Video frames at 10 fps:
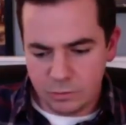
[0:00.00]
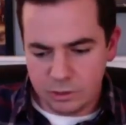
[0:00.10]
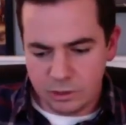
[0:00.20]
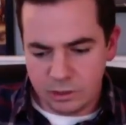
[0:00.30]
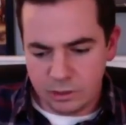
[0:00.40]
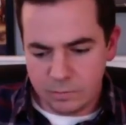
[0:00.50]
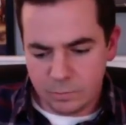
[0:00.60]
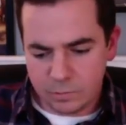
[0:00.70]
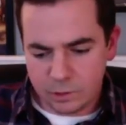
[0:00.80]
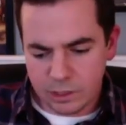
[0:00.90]
We
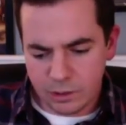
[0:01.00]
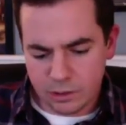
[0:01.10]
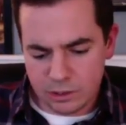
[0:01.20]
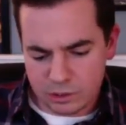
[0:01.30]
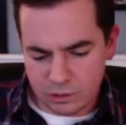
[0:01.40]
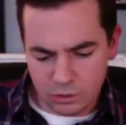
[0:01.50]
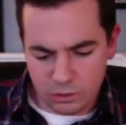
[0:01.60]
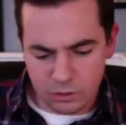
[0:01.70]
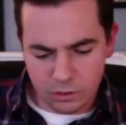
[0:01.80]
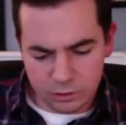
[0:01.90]
had auditioned
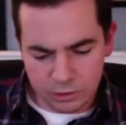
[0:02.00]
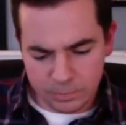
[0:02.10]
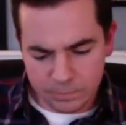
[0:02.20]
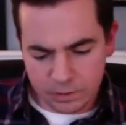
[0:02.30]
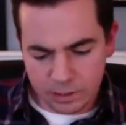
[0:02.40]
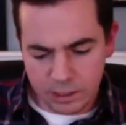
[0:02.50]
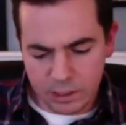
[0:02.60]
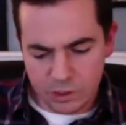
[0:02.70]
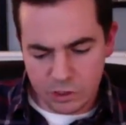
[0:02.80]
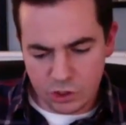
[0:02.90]
her earlier,
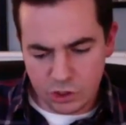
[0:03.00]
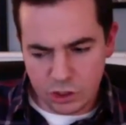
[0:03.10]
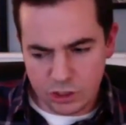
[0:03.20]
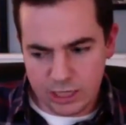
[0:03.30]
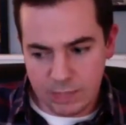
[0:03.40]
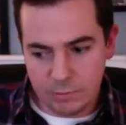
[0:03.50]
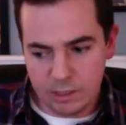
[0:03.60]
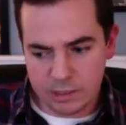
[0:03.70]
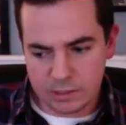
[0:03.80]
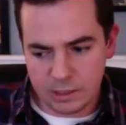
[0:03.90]
and she came in
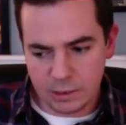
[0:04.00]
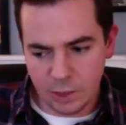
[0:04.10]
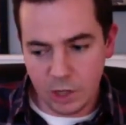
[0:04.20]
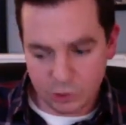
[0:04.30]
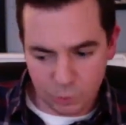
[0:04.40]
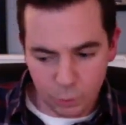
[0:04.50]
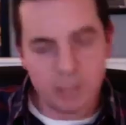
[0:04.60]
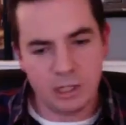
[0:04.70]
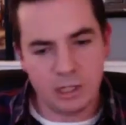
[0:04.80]
as a witness.